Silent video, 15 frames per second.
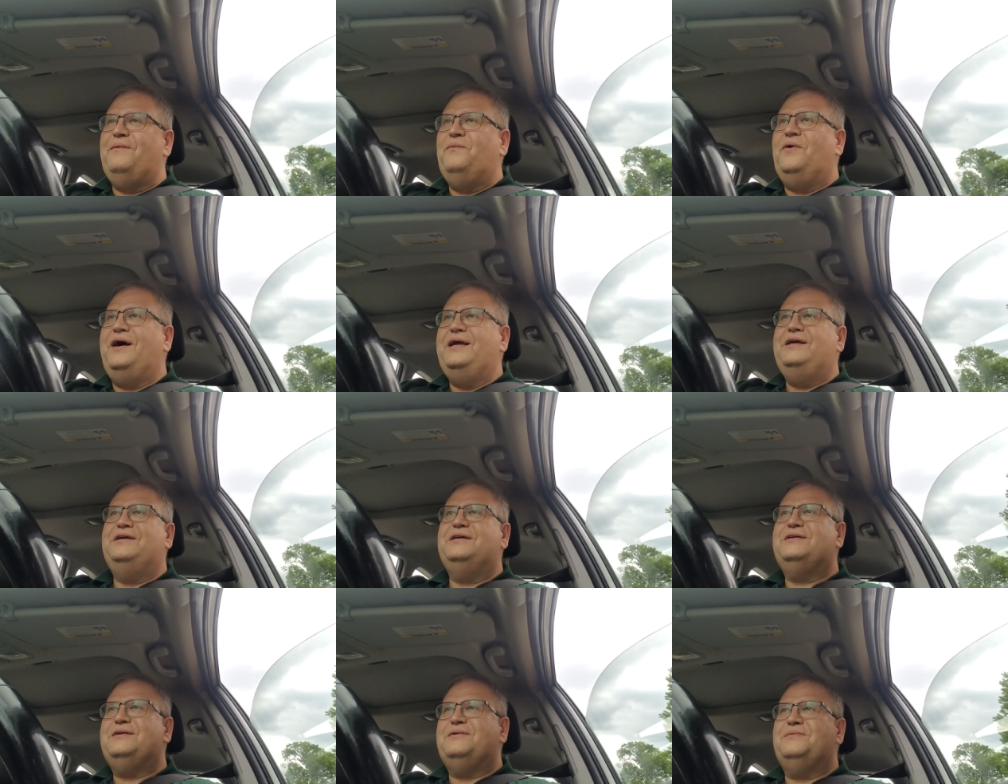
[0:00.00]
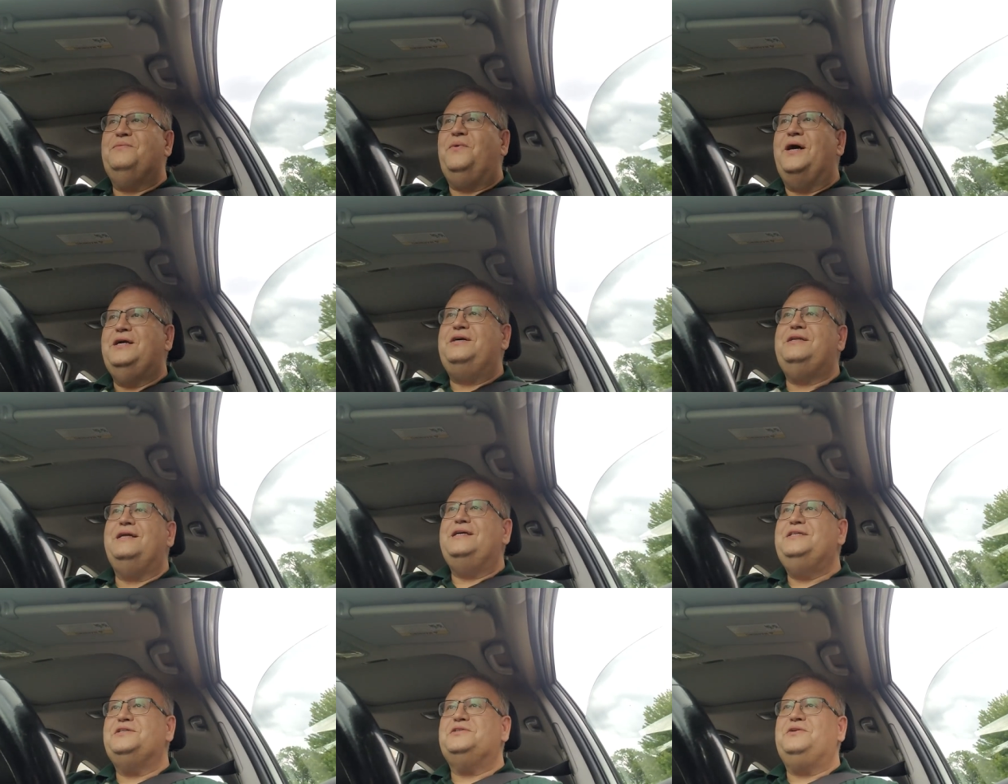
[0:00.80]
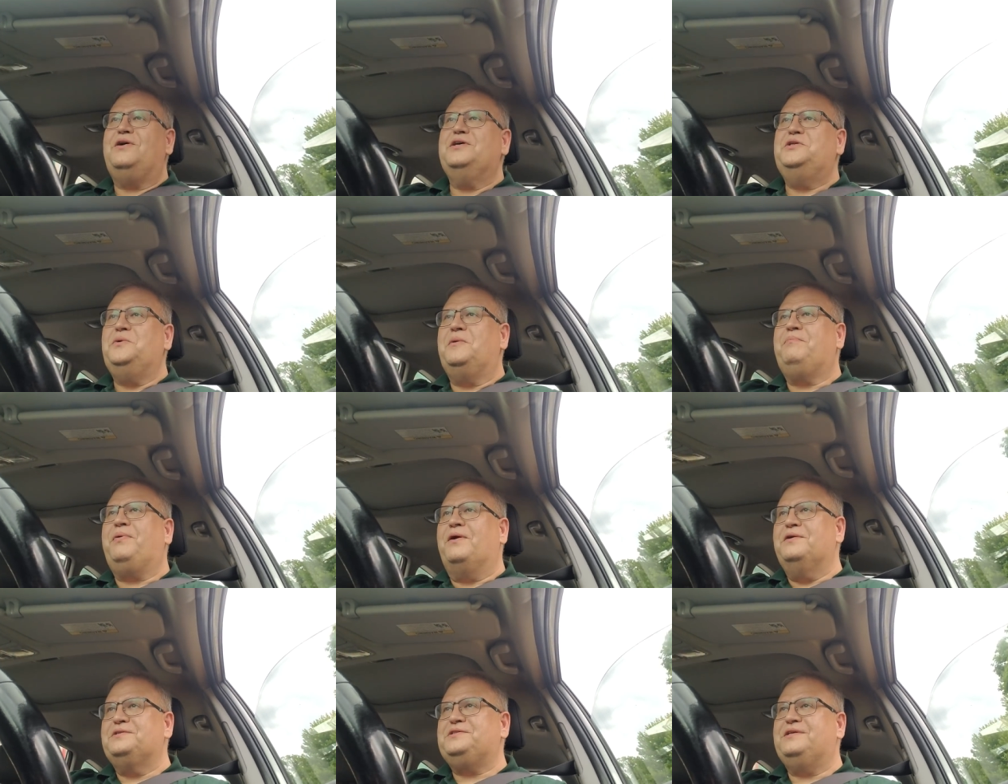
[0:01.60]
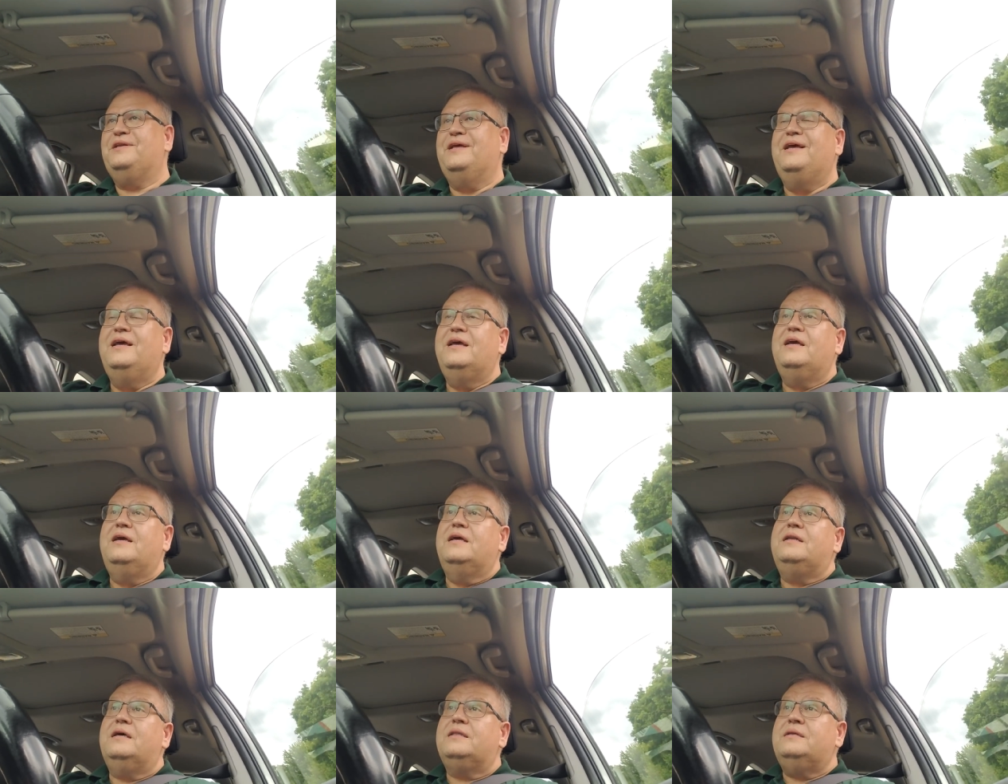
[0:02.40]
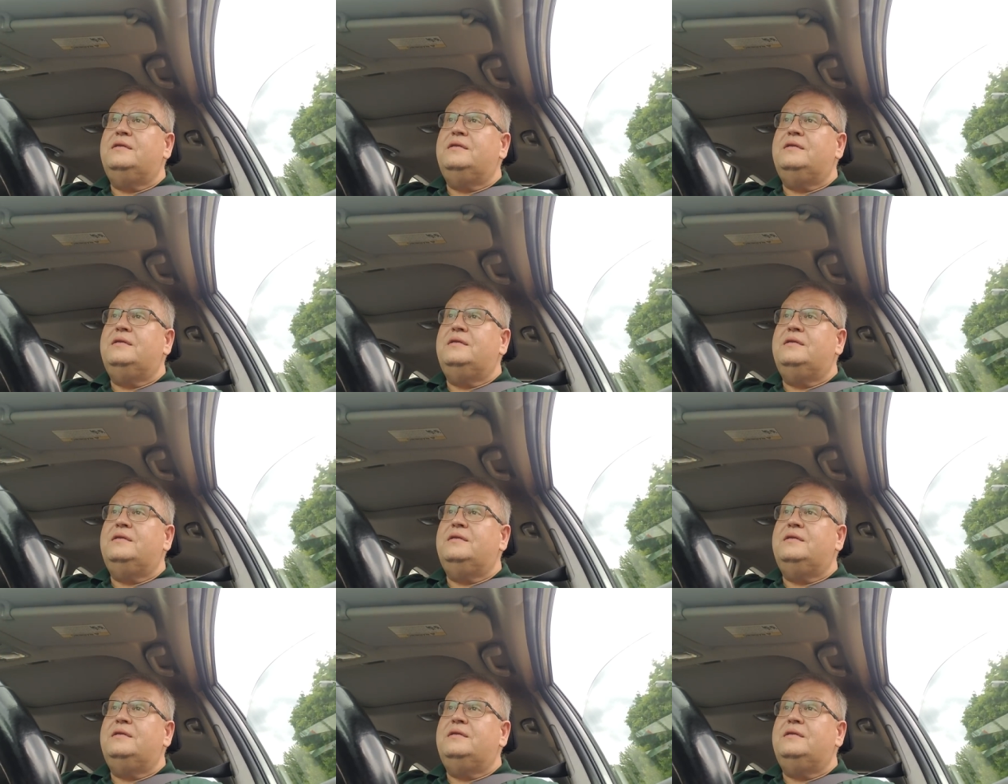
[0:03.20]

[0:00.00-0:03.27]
why why couldn't I just talk to a person? Now the